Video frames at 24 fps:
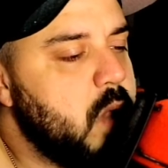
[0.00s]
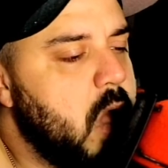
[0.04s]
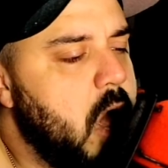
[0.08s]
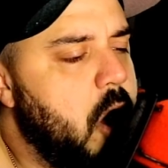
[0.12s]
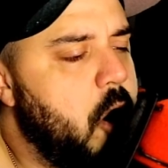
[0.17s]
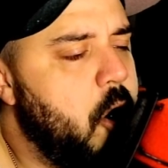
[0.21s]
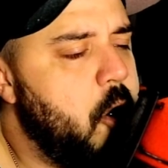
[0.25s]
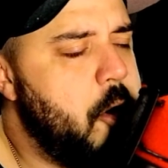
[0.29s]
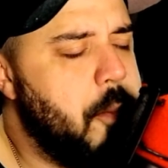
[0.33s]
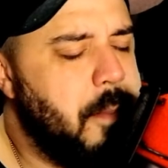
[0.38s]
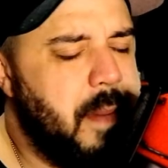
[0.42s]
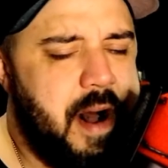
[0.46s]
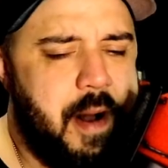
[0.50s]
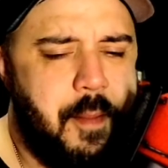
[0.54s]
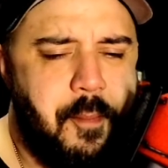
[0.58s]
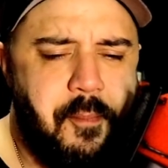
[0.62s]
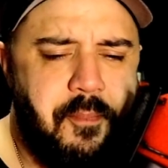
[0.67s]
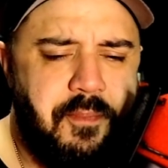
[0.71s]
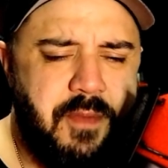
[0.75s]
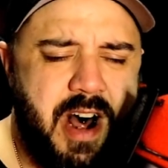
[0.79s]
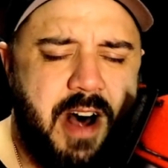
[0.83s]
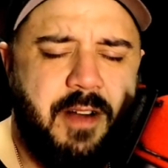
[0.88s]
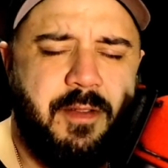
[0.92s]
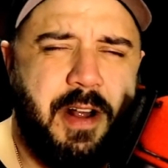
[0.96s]
Oh man,
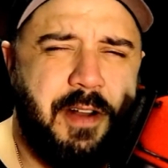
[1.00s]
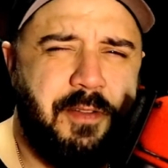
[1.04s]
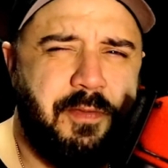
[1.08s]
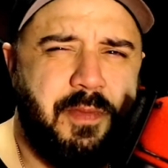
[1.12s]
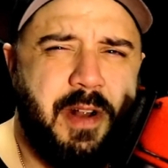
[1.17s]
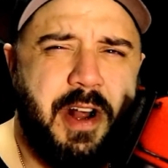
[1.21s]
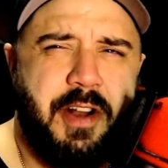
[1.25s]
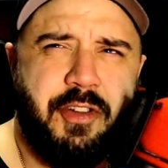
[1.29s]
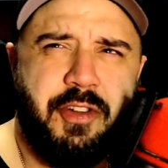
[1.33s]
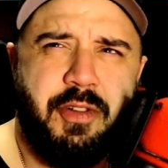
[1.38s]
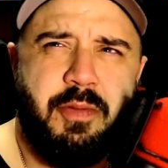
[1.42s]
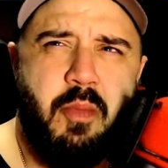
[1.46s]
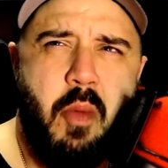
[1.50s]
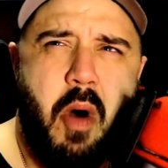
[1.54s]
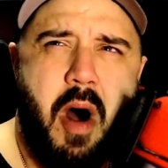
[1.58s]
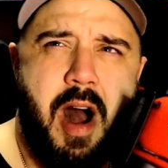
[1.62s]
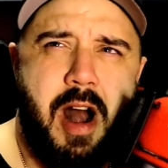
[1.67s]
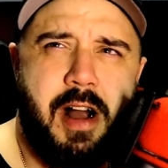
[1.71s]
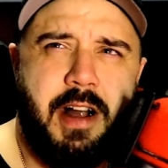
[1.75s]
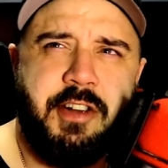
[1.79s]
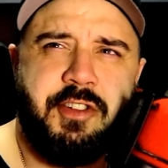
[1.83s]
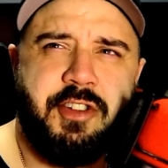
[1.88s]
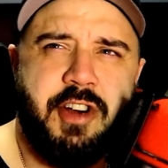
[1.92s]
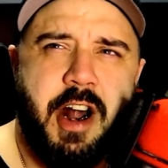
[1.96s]
yeah, that that's I,
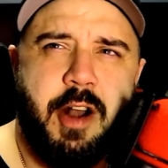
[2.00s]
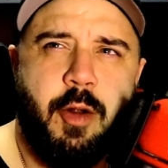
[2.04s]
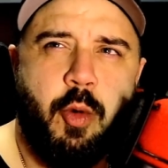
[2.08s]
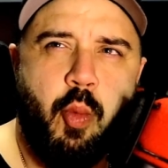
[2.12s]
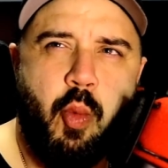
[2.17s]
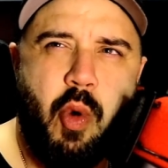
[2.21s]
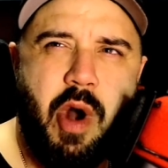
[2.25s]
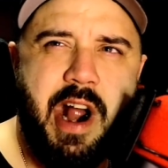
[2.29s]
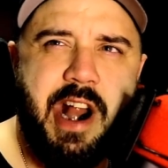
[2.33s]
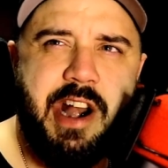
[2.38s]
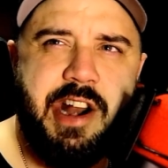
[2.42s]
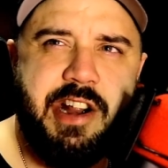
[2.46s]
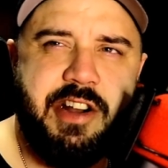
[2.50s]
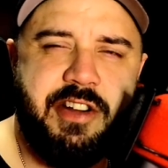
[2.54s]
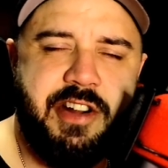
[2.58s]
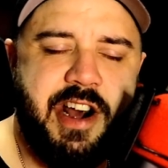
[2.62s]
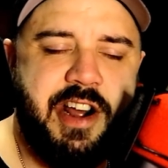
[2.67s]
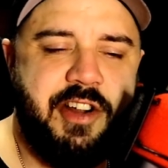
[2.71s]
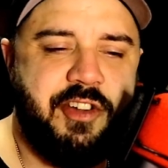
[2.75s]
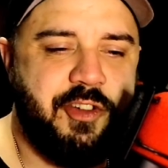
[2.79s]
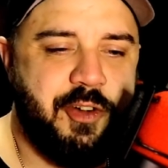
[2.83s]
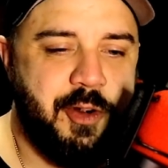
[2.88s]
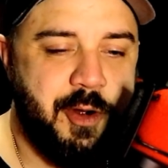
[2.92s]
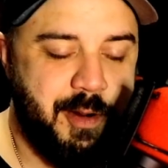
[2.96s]
it's got a whiny
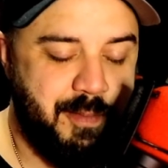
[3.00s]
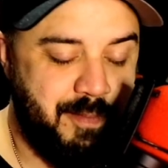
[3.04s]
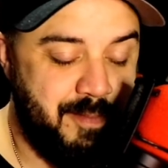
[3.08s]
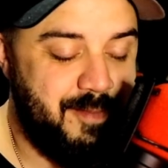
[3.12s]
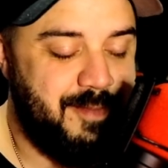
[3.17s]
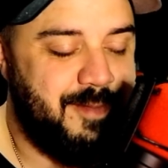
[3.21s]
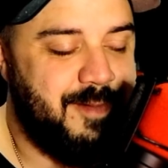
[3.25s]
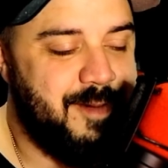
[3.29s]
taste to it.